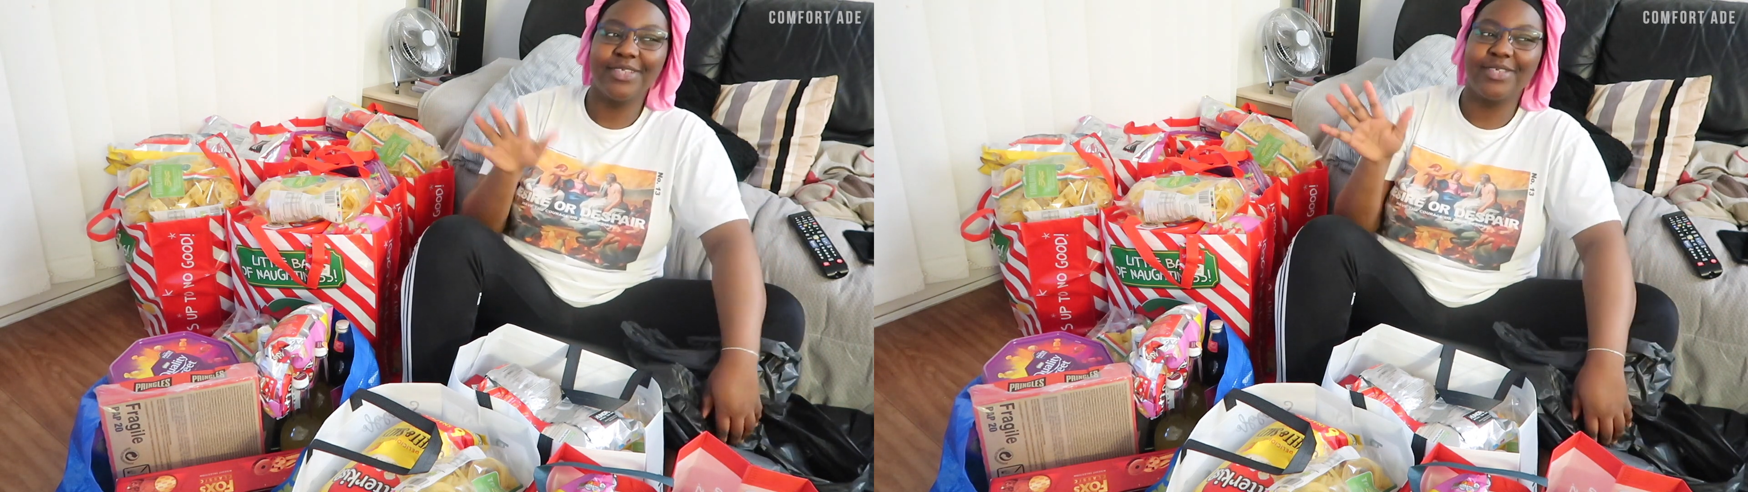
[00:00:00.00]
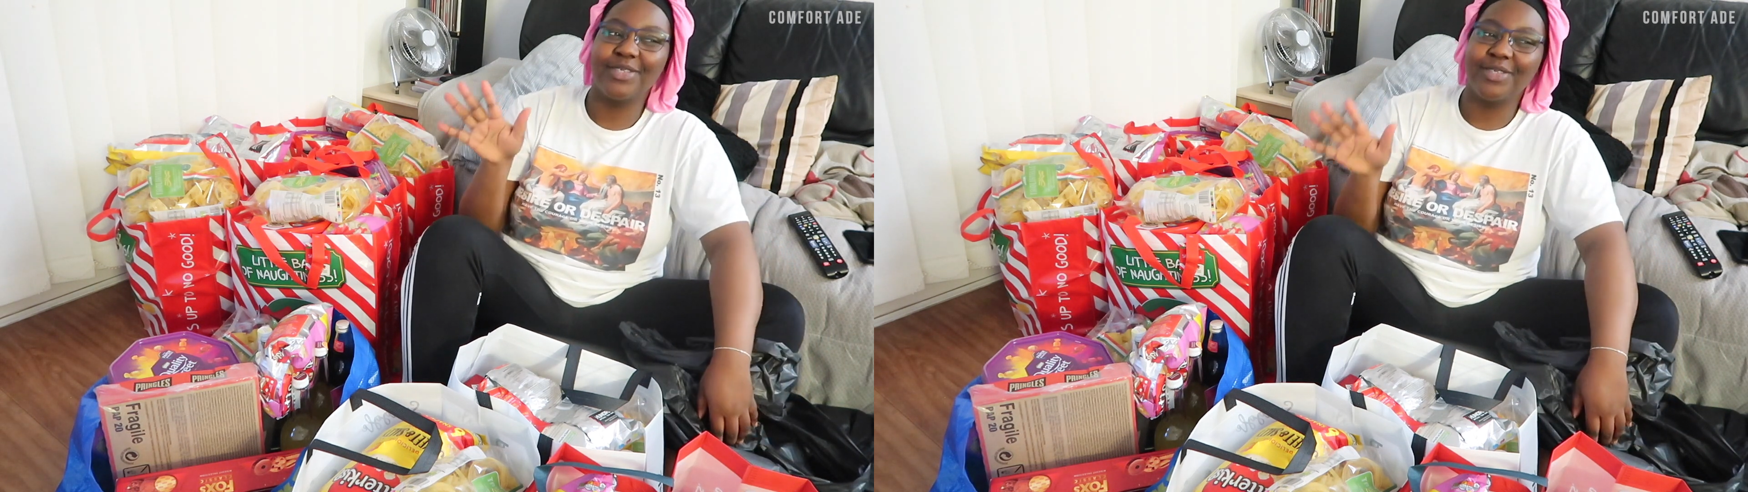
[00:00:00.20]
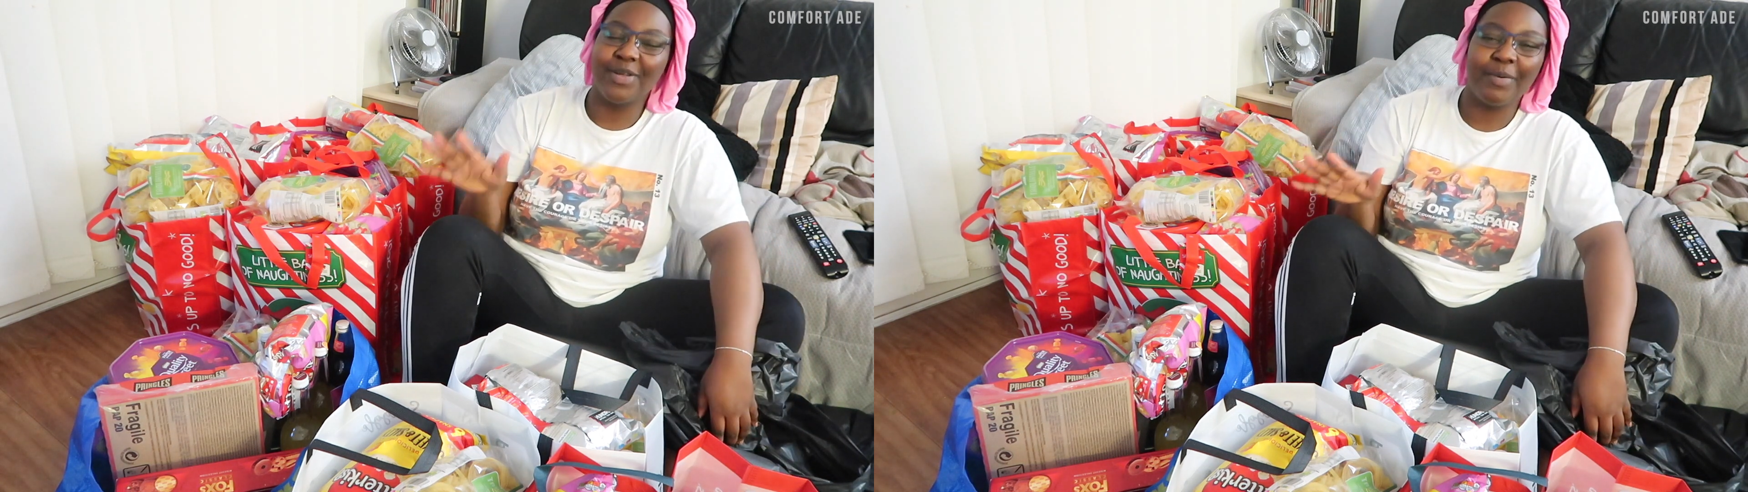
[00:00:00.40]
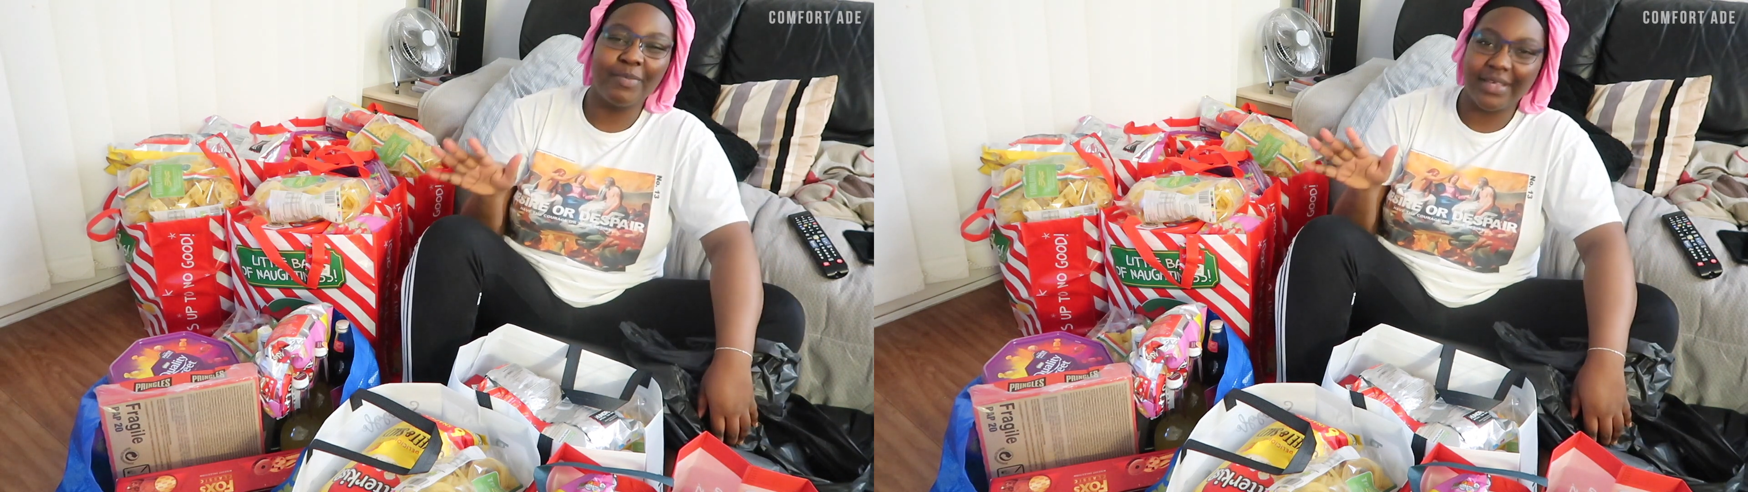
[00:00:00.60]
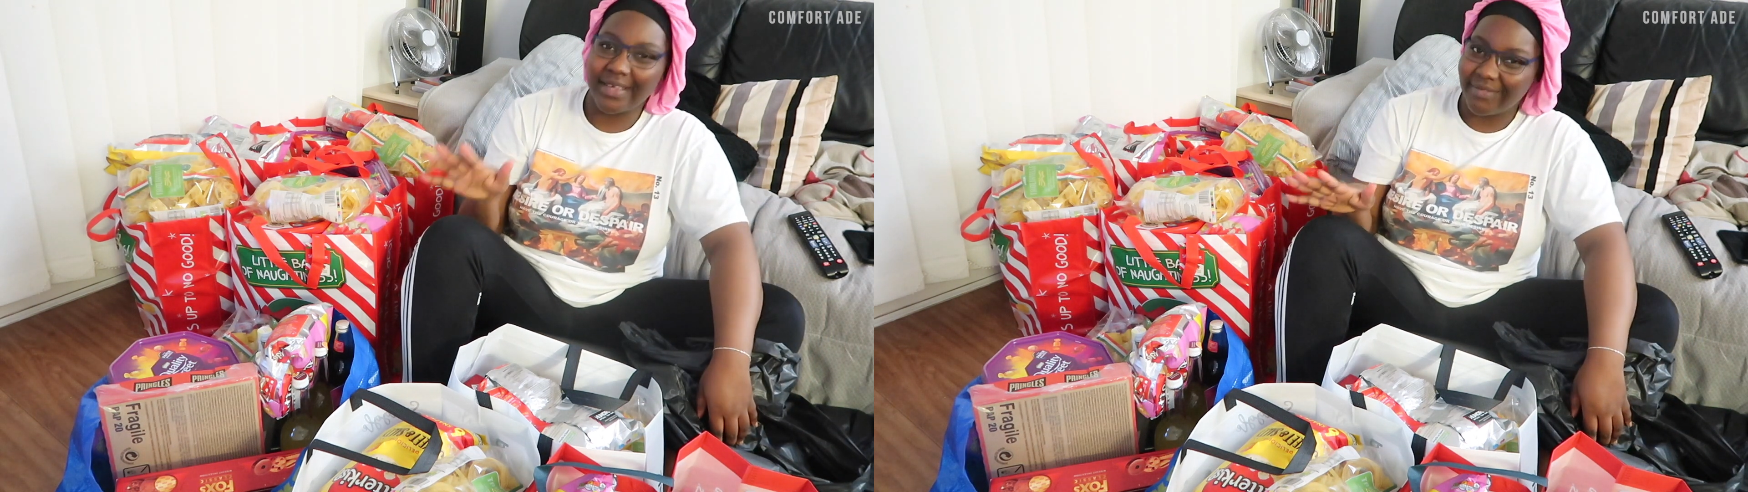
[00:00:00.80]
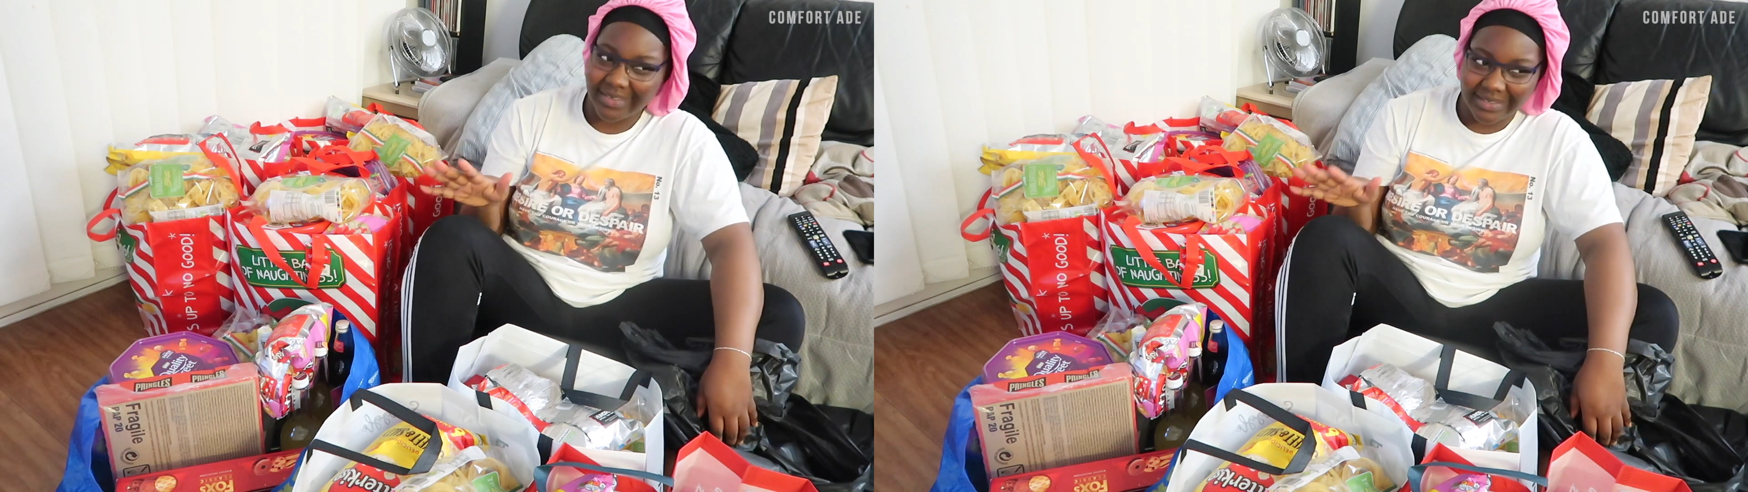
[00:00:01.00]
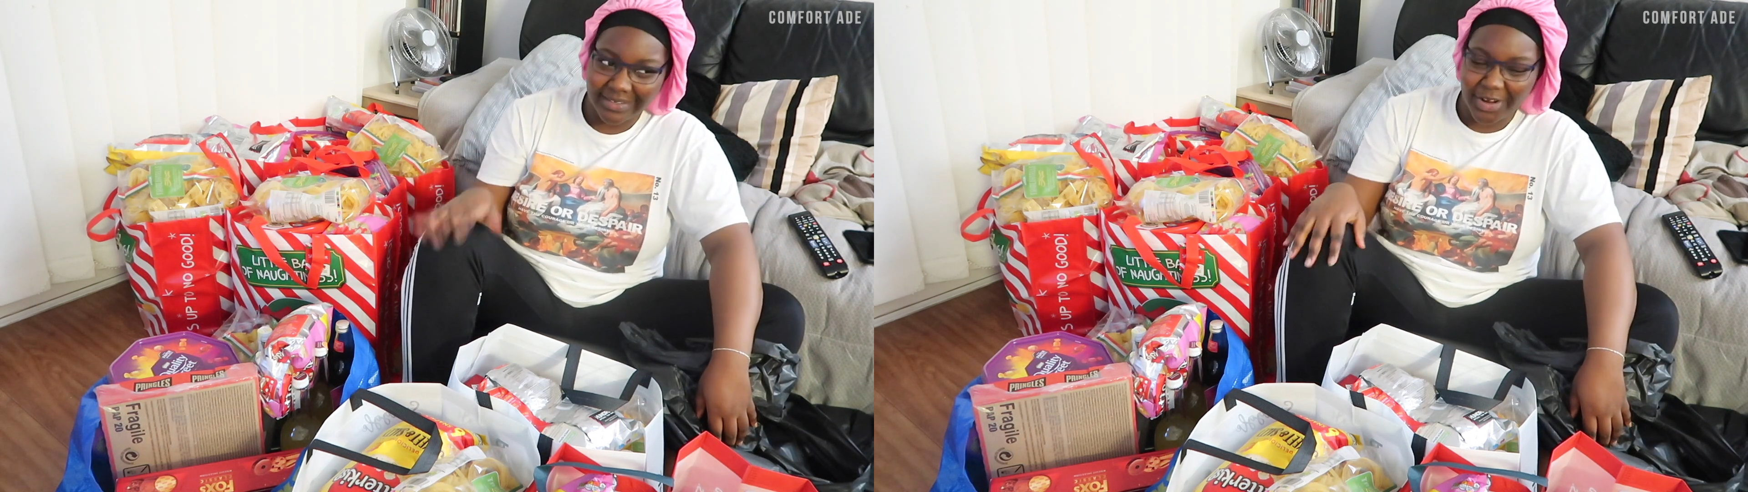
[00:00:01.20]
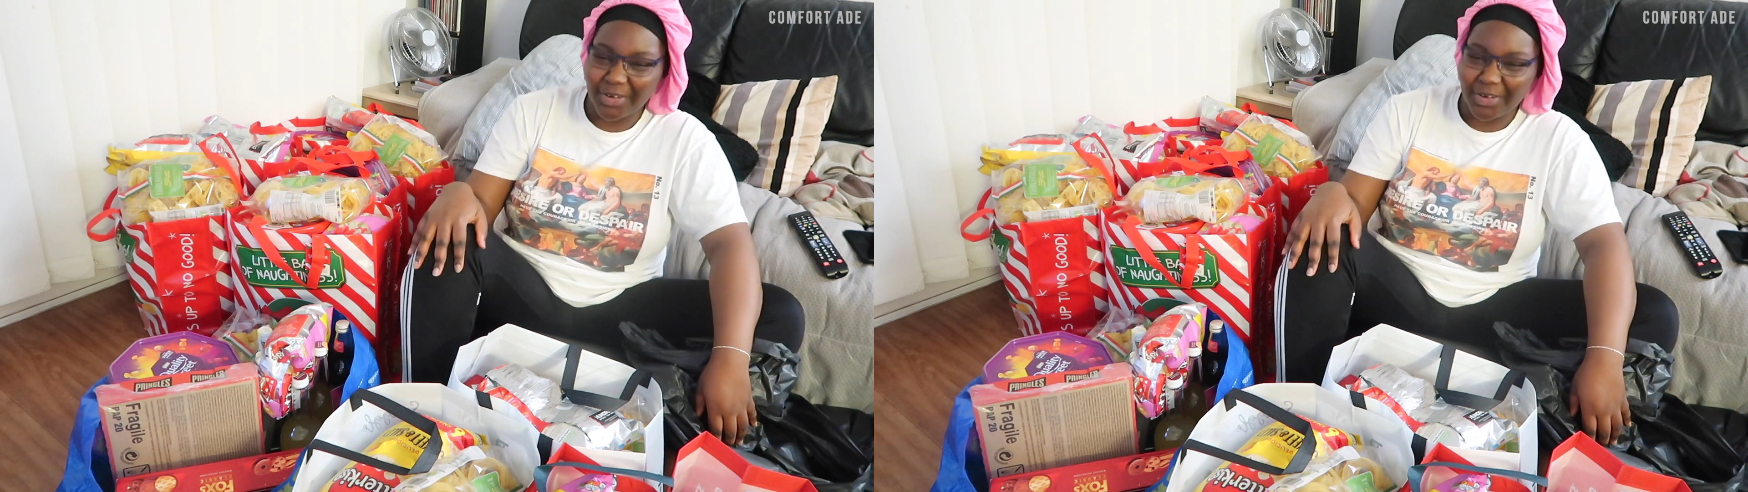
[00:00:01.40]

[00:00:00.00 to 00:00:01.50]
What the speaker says: to stop giving